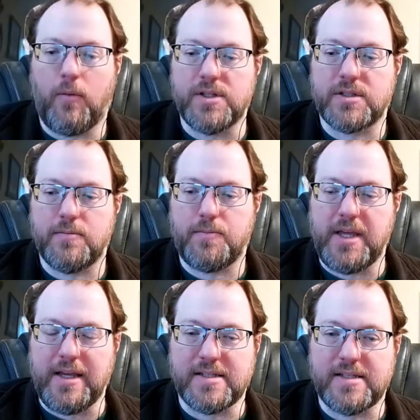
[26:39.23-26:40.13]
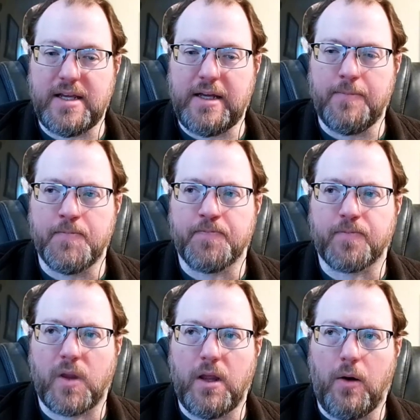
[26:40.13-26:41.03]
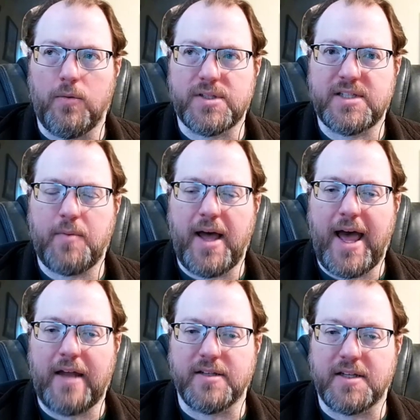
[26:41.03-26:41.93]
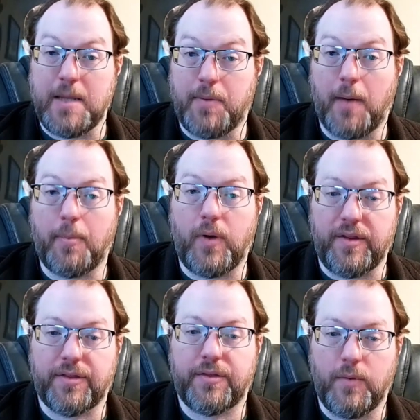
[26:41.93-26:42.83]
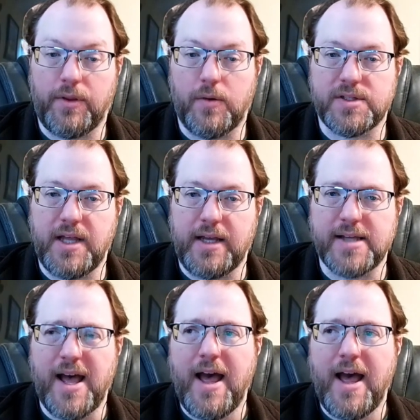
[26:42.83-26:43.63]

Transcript: was being seen, cinema had to keep up with those things.